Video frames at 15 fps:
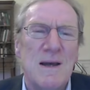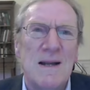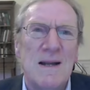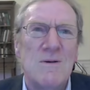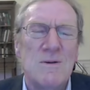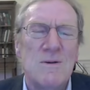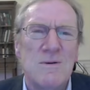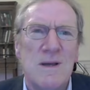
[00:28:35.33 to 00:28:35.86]

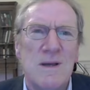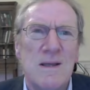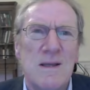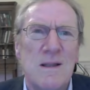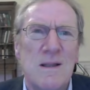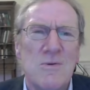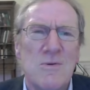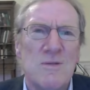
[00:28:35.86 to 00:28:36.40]
And I was
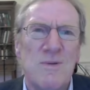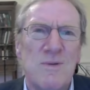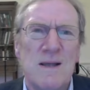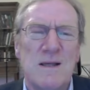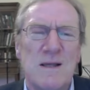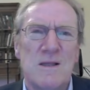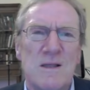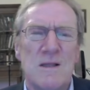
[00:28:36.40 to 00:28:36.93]
trying to
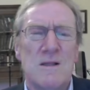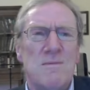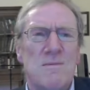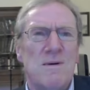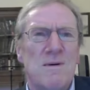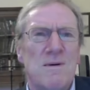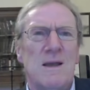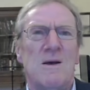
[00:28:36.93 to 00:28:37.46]
explain this to
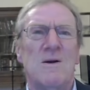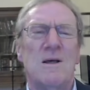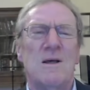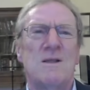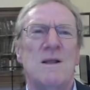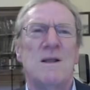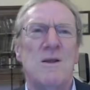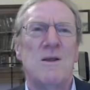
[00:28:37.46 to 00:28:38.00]
some of my
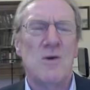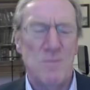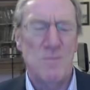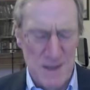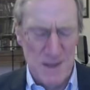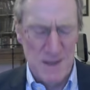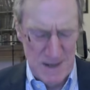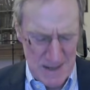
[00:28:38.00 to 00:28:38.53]
colleagues in
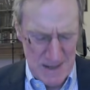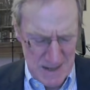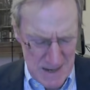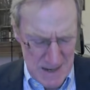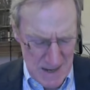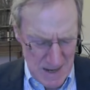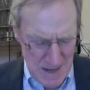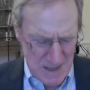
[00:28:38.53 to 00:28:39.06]
Europe the other
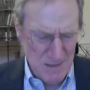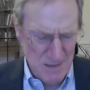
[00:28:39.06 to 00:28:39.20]
day.